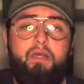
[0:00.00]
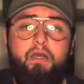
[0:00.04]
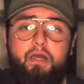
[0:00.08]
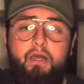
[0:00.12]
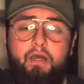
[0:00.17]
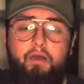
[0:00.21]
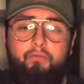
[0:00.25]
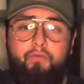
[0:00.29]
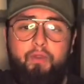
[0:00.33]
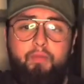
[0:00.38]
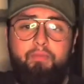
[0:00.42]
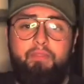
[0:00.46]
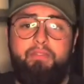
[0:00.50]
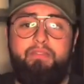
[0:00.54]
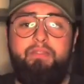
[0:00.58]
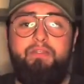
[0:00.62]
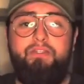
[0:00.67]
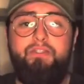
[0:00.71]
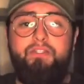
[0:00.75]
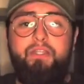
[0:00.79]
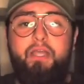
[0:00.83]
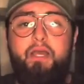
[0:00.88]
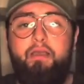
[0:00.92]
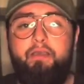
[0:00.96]
Remington
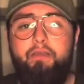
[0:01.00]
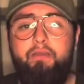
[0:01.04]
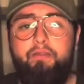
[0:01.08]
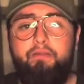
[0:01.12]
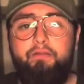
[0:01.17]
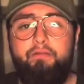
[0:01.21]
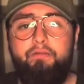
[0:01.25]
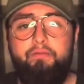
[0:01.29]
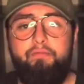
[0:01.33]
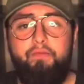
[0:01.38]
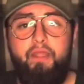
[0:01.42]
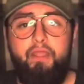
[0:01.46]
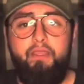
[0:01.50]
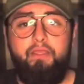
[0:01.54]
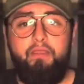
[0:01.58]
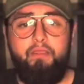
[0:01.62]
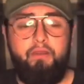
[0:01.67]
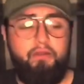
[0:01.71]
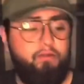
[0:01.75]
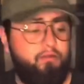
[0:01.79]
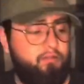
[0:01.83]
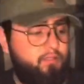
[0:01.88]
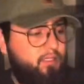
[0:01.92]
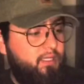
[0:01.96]
shotgun right
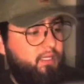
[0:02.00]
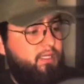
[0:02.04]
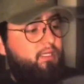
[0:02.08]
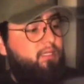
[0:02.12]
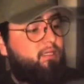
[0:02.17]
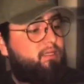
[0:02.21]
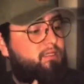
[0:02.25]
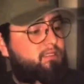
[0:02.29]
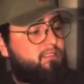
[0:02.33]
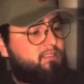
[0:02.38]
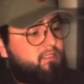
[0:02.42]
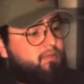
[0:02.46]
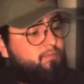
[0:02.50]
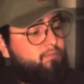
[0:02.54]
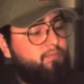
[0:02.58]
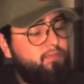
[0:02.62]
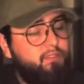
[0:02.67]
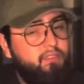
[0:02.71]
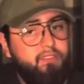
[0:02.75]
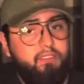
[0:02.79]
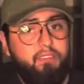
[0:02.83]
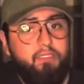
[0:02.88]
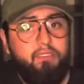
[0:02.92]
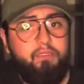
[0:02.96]
here. It is
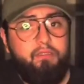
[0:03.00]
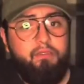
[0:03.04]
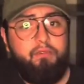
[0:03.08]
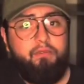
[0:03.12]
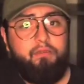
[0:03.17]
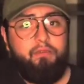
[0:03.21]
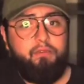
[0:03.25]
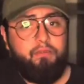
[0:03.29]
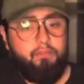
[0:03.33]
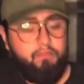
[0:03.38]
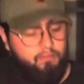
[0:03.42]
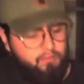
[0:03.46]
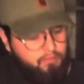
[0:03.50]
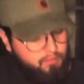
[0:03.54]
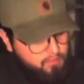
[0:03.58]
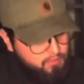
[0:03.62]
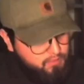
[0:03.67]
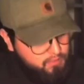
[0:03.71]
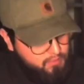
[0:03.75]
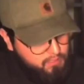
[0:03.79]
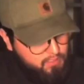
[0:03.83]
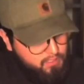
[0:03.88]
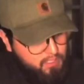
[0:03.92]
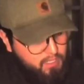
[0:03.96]
completely
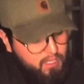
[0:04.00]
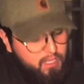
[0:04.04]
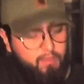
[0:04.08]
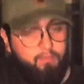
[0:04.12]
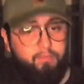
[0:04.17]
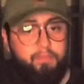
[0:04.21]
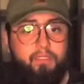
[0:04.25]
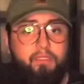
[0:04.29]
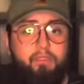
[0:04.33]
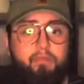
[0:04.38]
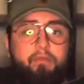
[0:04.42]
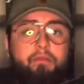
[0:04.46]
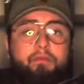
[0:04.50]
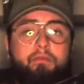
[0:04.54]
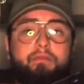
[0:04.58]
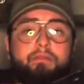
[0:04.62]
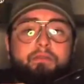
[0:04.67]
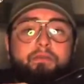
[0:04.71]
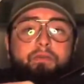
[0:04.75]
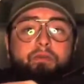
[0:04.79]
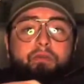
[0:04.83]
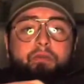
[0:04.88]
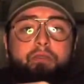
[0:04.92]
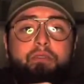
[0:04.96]
empty,
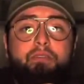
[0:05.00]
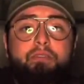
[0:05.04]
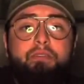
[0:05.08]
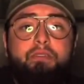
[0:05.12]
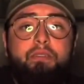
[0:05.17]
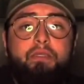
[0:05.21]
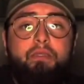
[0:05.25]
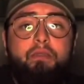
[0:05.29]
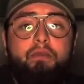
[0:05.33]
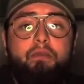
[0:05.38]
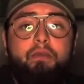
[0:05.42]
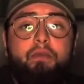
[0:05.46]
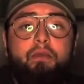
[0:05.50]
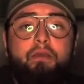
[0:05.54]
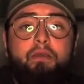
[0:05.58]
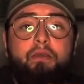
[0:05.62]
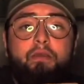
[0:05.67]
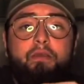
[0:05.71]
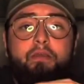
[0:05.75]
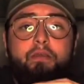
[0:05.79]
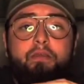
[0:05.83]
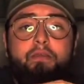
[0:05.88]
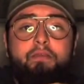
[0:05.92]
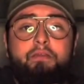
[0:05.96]
so you can see
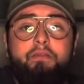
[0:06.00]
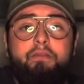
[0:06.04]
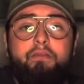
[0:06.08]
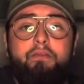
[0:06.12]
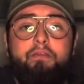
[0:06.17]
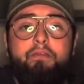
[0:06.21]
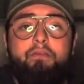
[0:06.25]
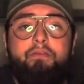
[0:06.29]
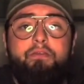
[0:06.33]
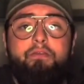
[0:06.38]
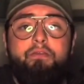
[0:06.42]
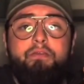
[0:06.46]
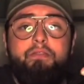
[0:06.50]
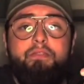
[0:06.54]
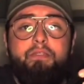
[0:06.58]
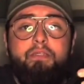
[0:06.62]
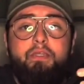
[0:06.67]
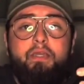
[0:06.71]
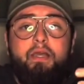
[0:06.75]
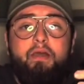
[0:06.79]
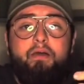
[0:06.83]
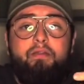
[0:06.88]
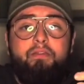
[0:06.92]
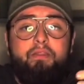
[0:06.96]

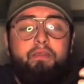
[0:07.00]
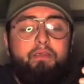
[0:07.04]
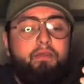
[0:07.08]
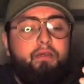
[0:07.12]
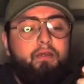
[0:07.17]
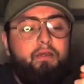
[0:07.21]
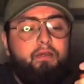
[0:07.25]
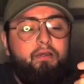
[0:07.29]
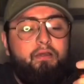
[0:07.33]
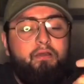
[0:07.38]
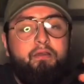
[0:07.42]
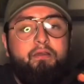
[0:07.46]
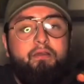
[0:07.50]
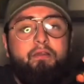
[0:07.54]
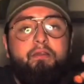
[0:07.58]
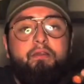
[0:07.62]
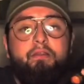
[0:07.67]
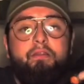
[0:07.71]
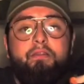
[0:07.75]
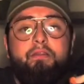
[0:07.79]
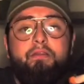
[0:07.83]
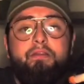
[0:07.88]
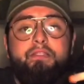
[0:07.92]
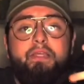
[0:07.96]
how
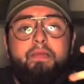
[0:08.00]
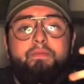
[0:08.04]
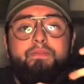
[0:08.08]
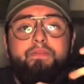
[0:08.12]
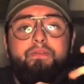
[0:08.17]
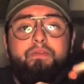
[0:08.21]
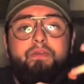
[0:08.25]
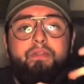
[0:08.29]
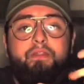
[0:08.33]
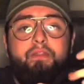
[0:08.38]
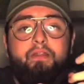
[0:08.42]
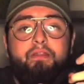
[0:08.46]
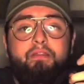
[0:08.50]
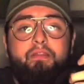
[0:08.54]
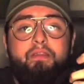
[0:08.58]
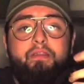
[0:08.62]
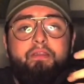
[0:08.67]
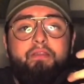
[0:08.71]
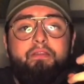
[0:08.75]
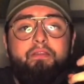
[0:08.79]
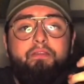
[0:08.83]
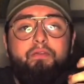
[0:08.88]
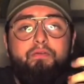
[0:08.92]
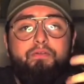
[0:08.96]
there's absolutely nothing,
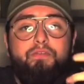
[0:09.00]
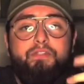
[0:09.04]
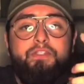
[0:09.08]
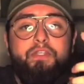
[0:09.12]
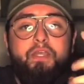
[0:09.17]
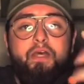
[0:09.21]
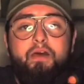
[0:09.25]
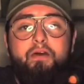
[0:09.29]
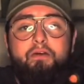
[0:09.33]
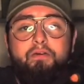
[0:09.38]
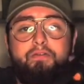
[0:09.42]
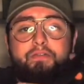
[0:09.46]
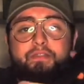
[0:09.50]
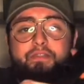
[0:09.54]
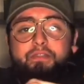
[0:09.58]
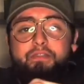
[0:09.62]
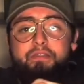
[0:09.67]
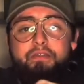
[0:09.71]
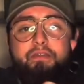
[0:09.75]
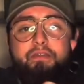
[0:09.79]
no shells,